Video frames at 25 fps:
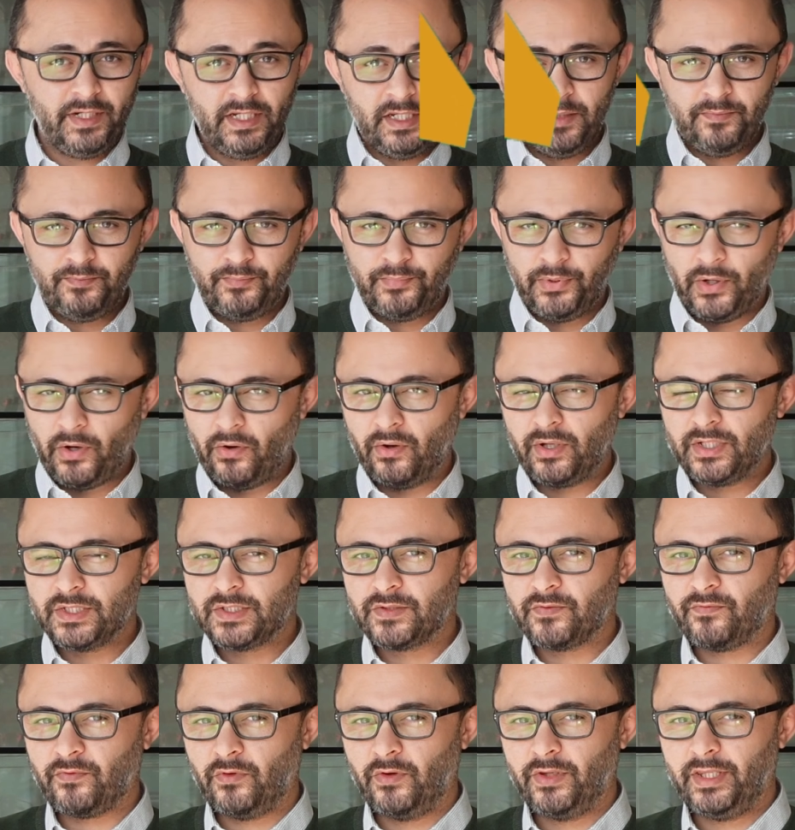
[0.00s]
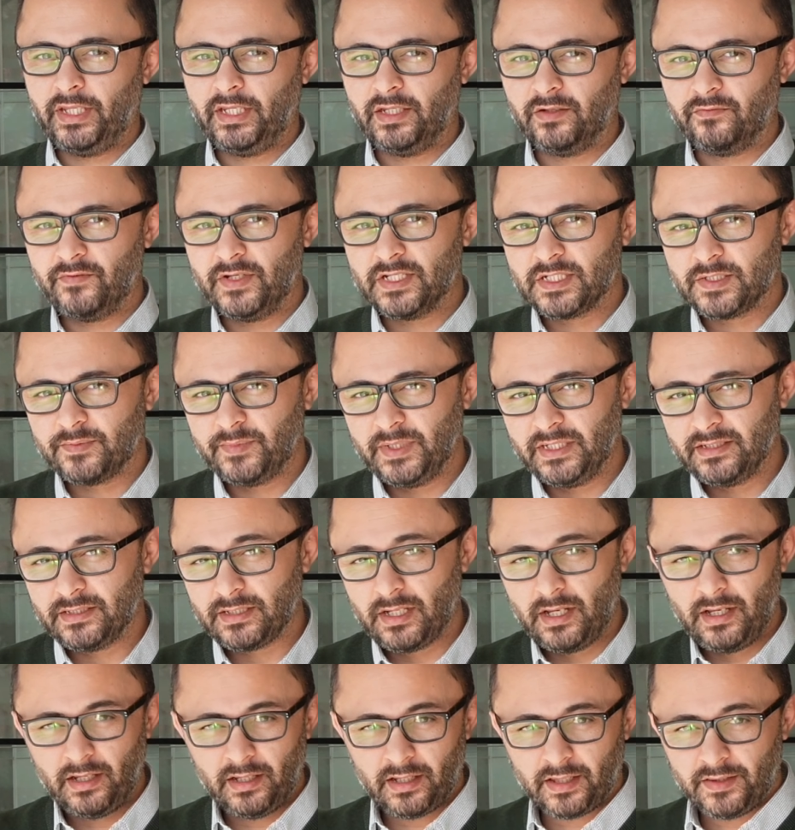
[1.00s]
3 points for the
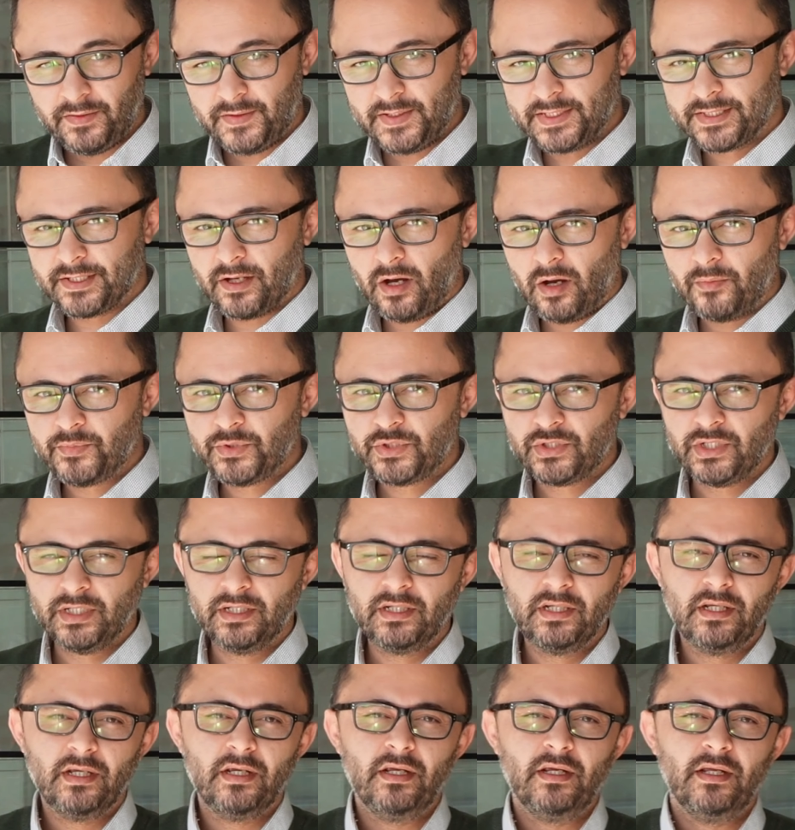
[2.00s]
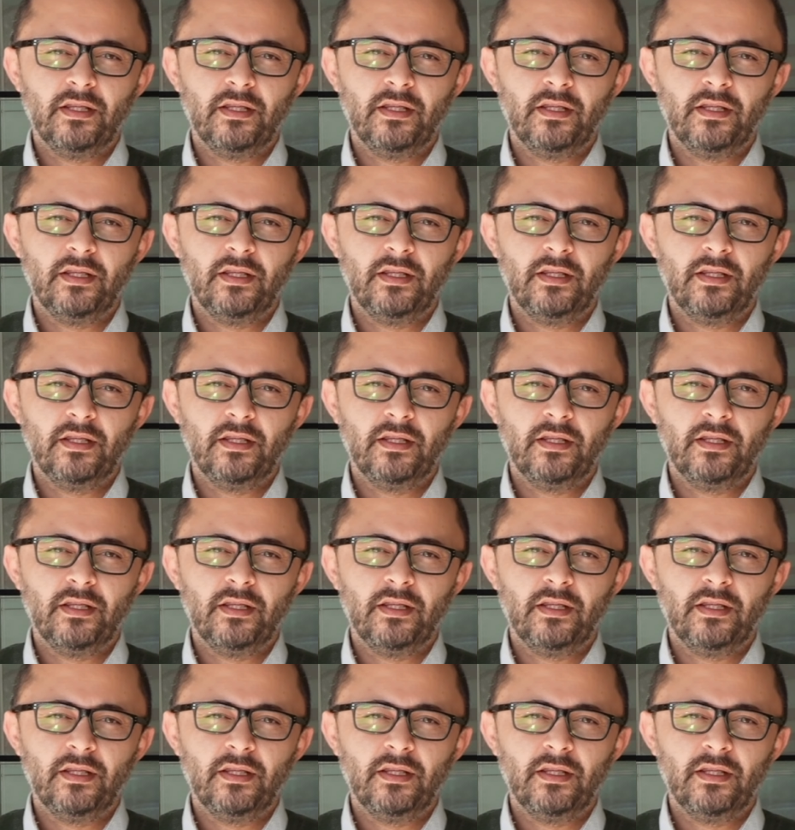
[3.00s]
investment in this option.